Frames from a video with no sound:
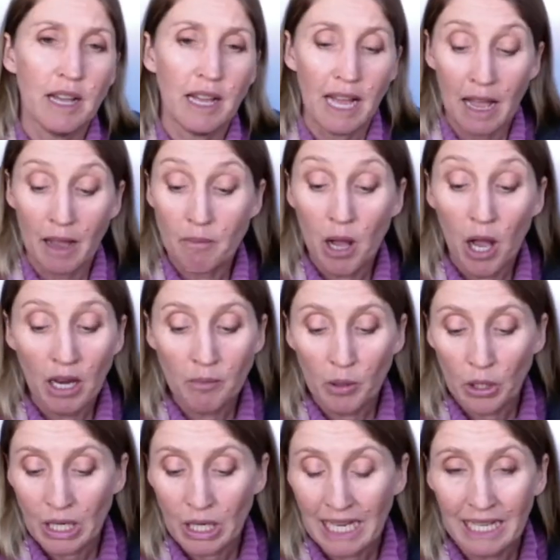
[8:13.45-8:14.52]

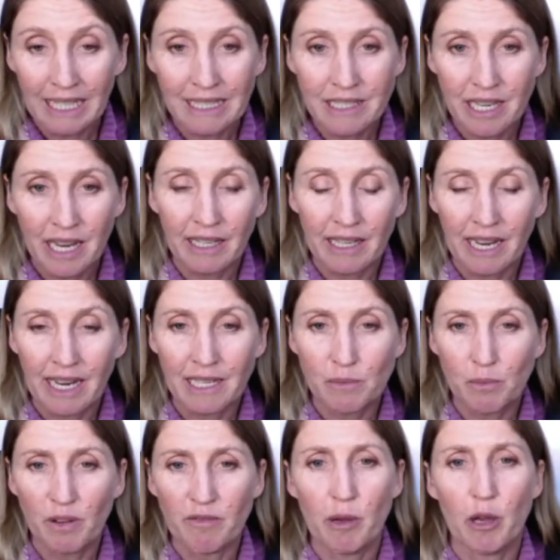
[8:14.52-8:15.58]
mind-body healing techniques
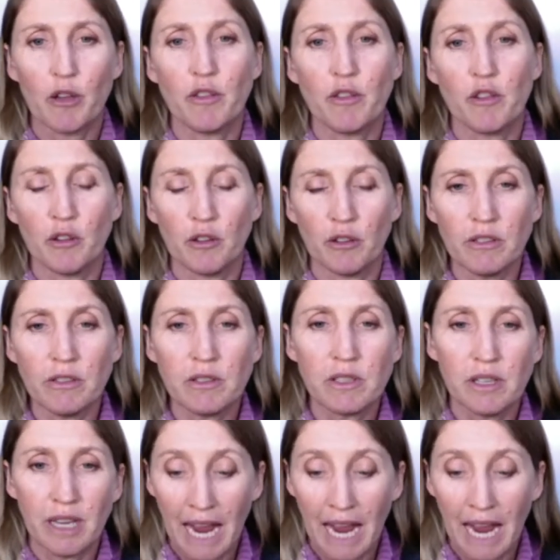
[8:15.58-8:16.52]
we've both used.